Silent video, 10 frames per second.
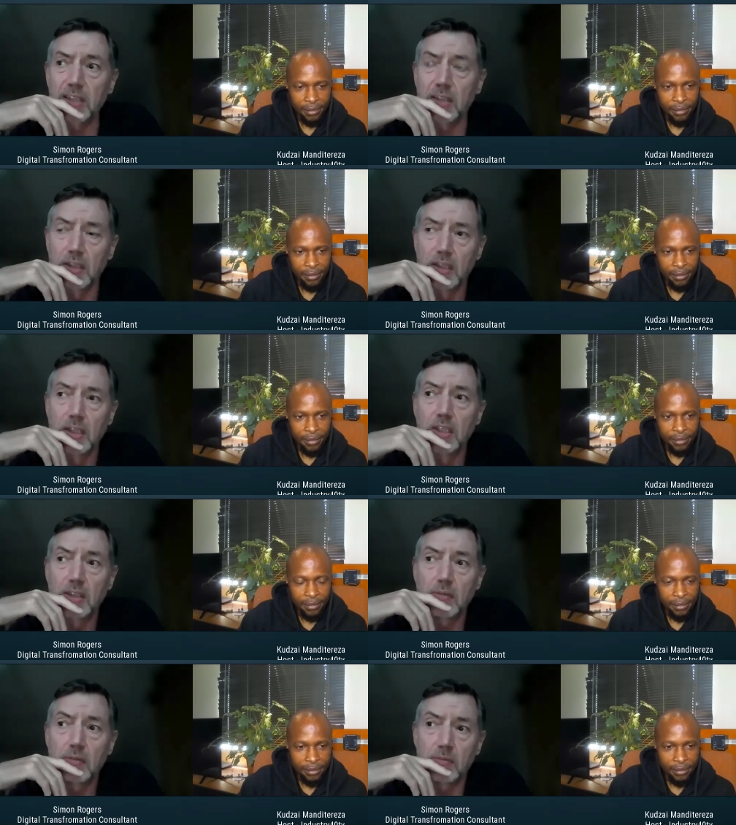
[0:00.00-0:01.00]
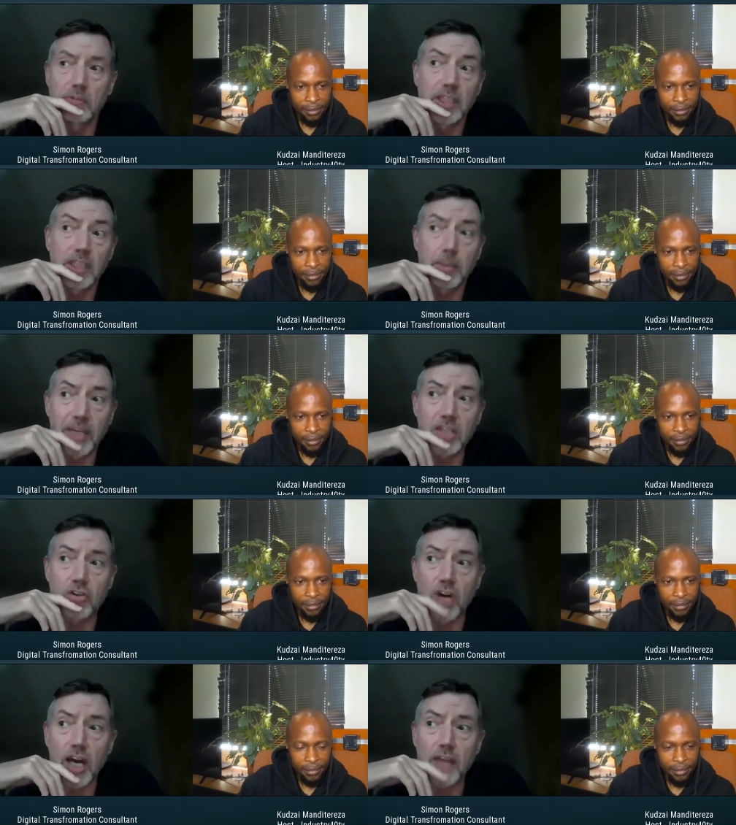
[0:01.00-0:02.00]
Speaker 1: and really the
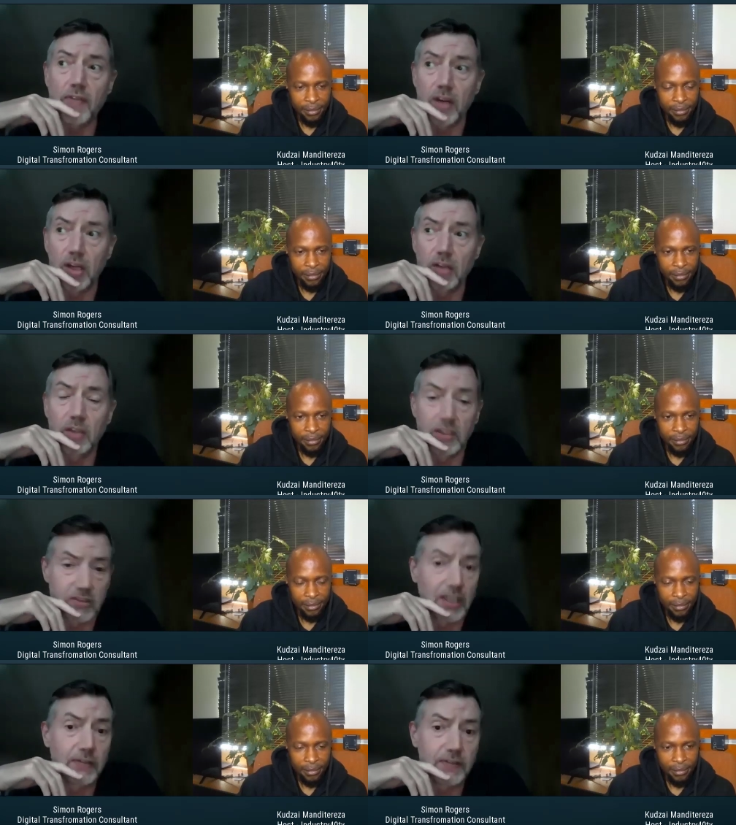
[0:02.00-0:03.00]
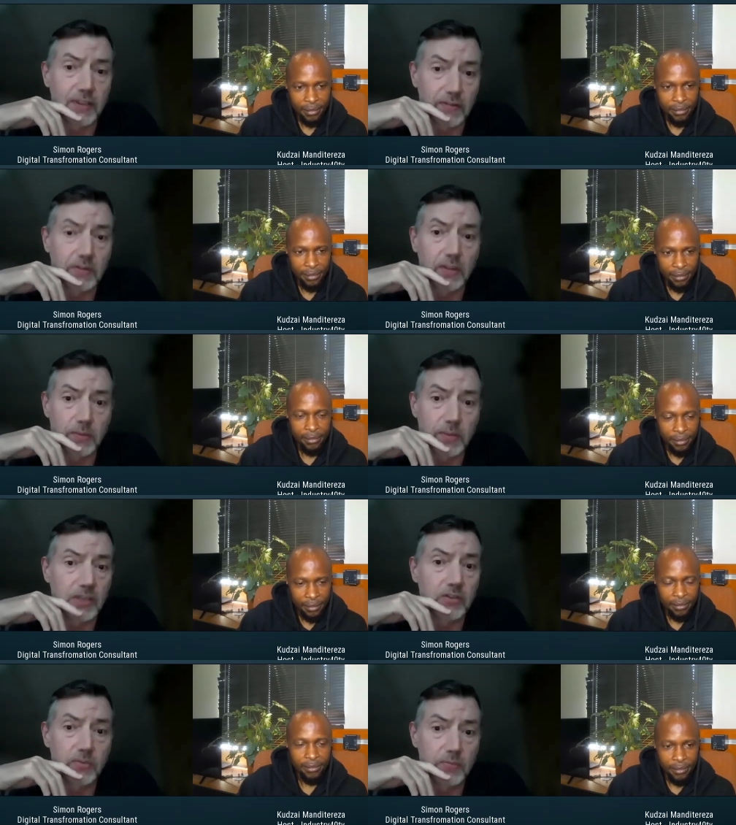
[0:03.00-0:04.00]
main driver is safety, you know,
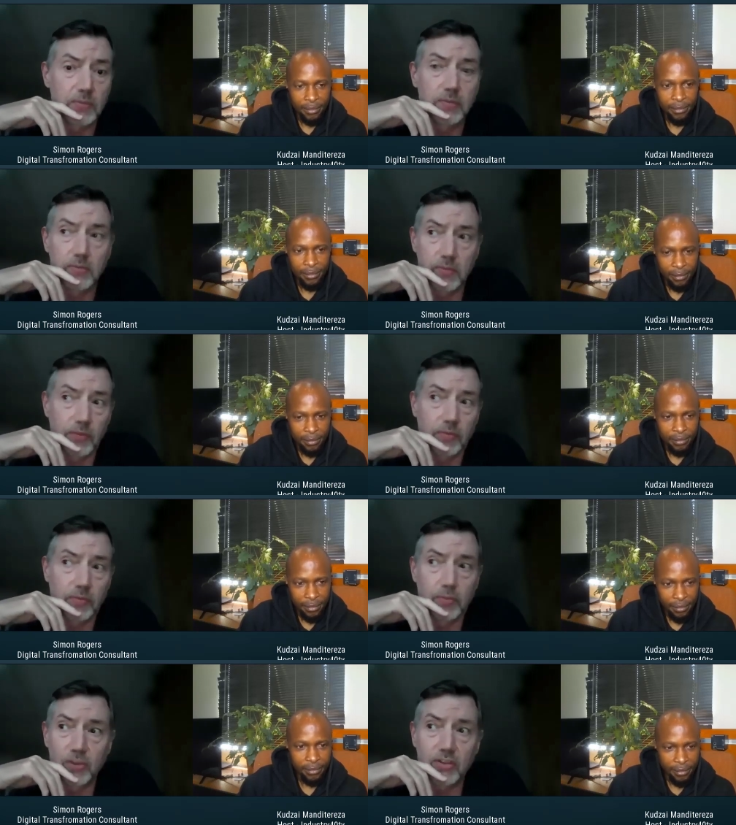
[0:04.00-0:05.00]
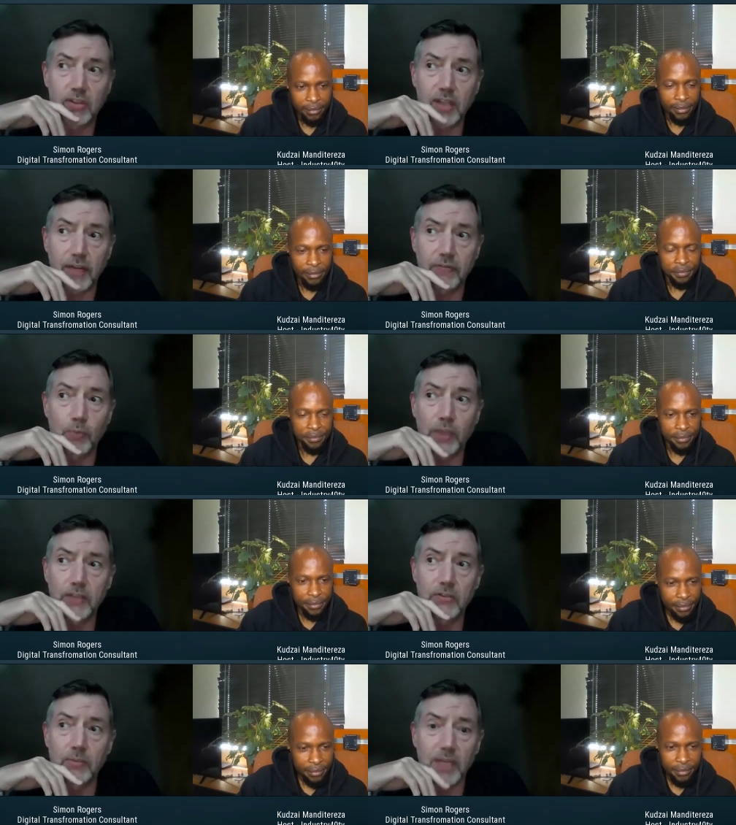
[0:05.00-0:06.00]
because we still have
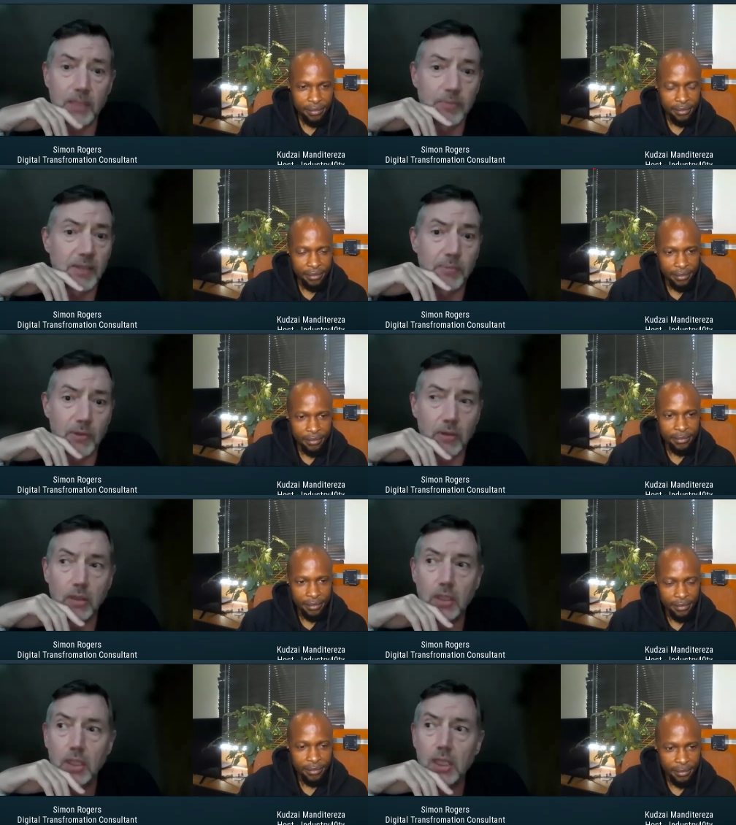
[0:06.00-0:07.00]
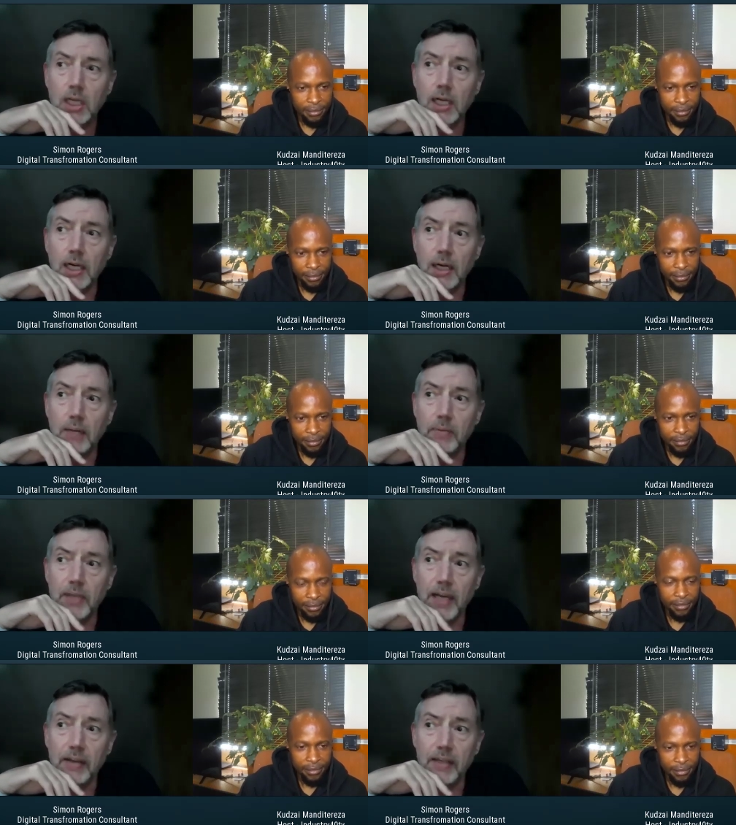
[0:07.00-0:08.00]
way too many people
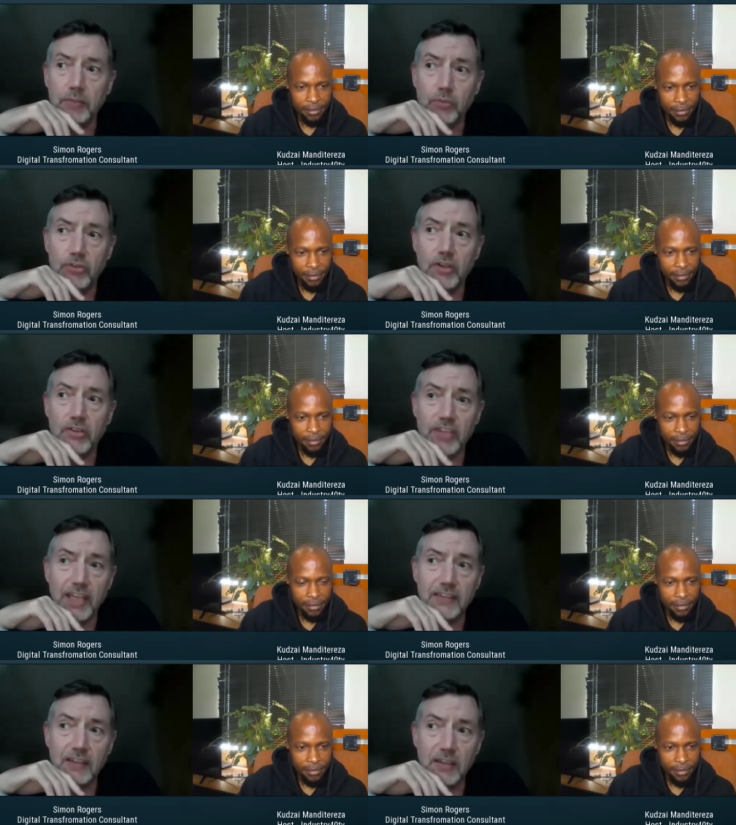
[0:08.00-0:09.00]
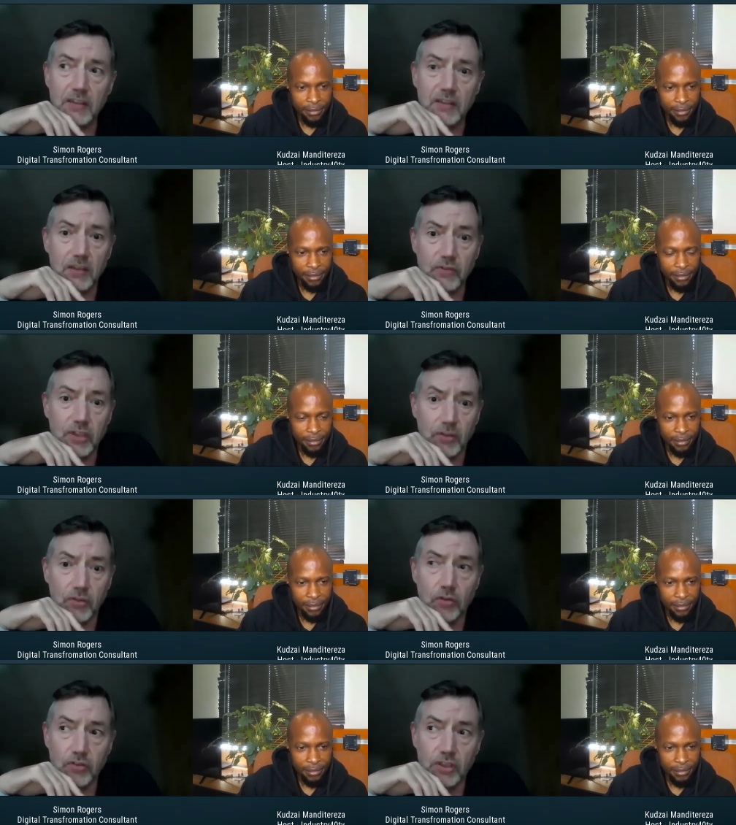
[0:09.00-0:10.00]
um, serious accidents and
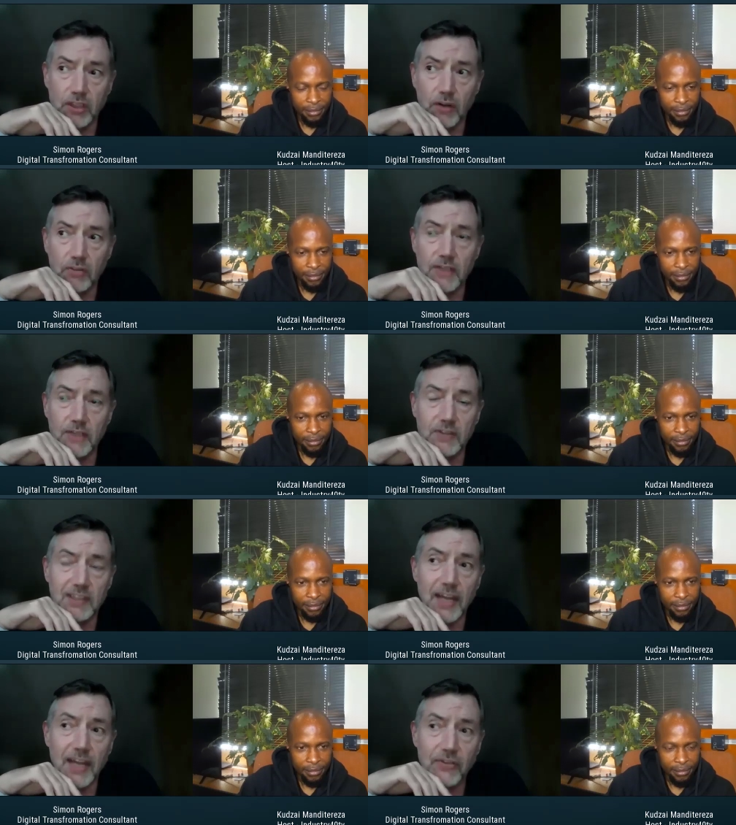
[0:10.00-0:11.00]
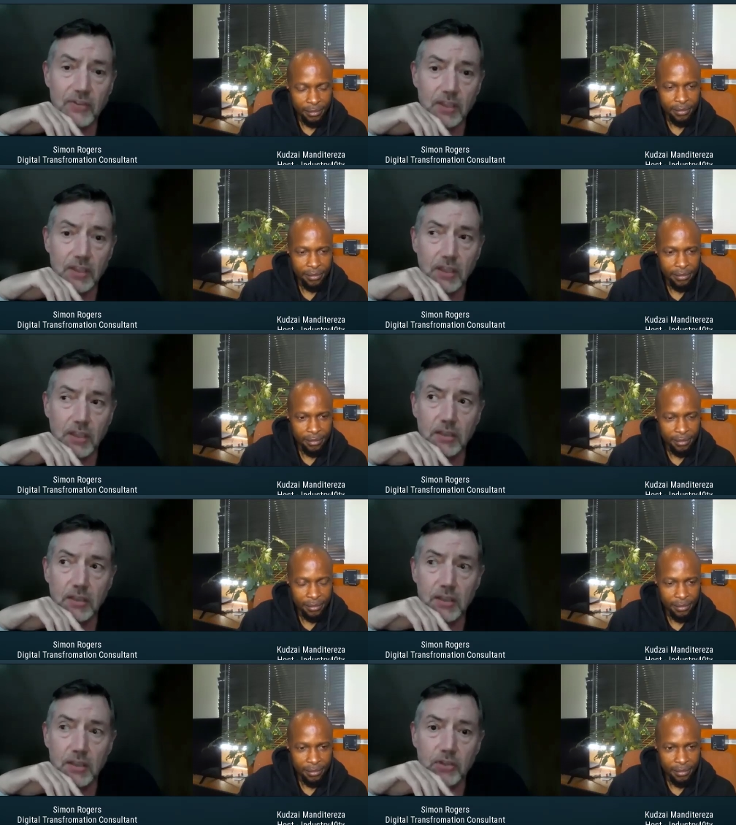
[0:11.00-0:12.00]
obviously even deaths in,
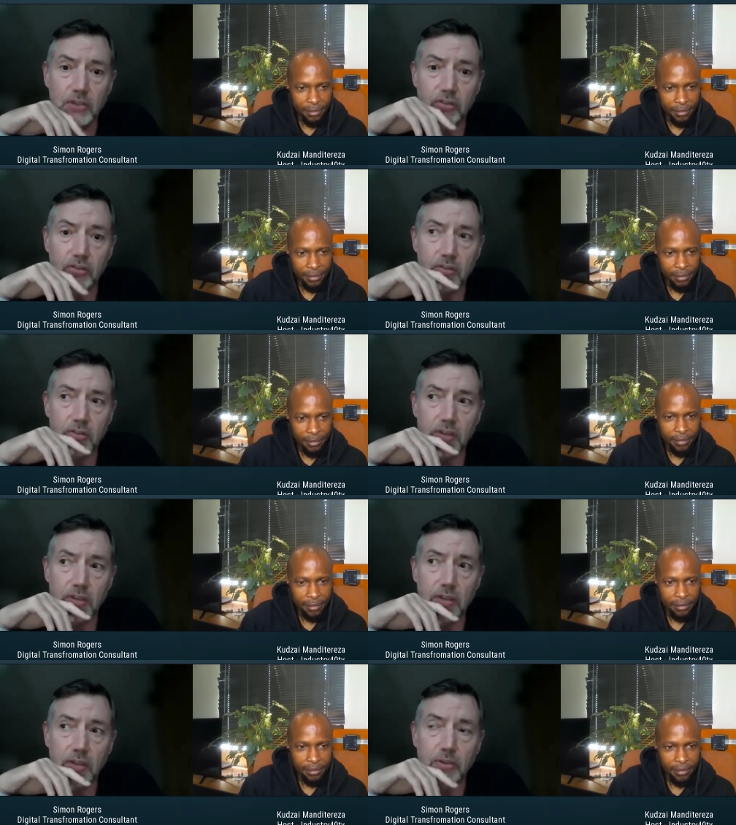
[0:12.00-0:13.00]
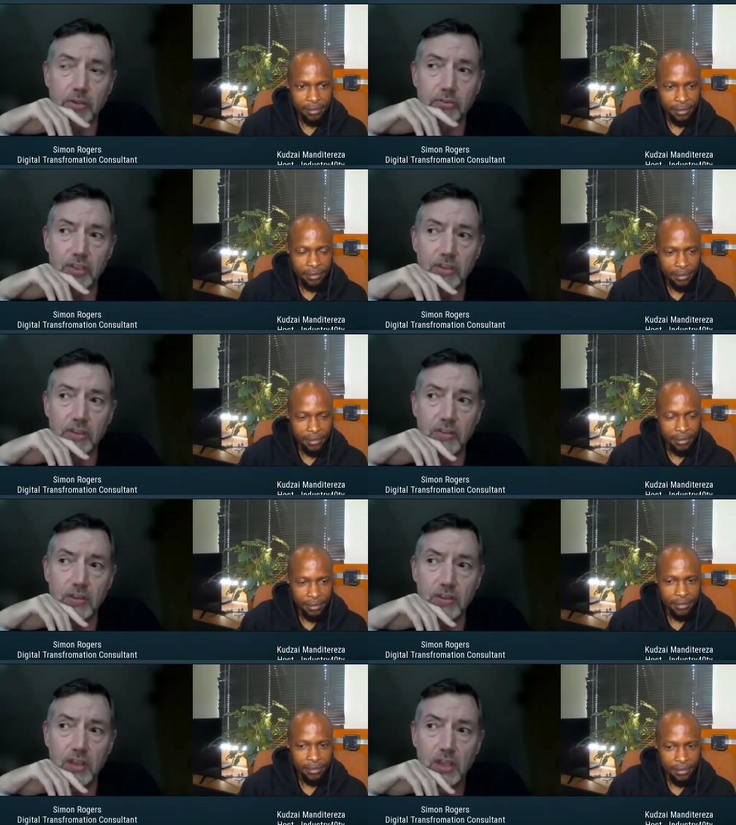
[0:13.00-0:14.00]
in, in process in the process
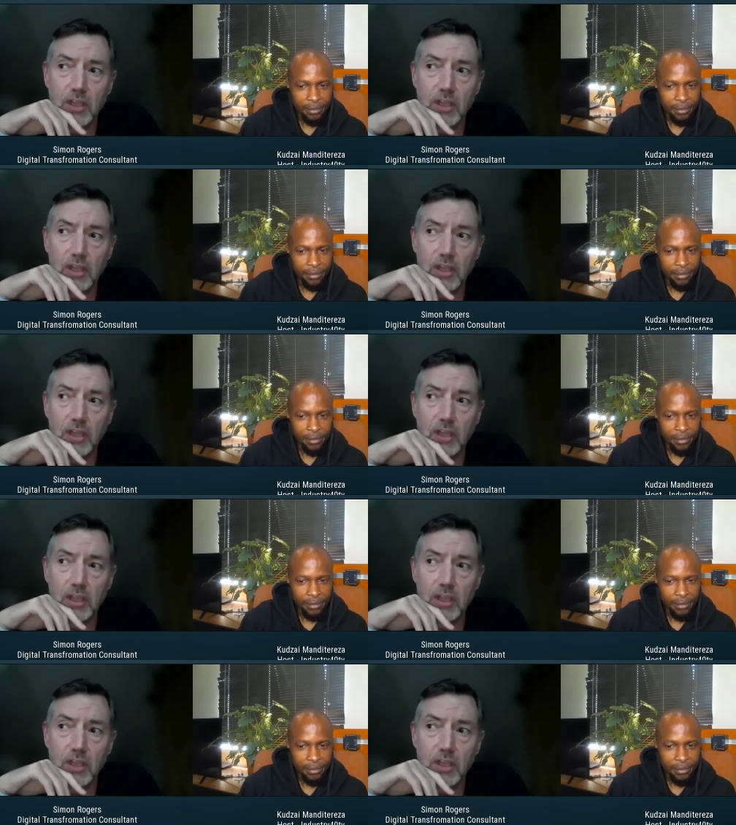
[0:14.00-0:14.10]
industries.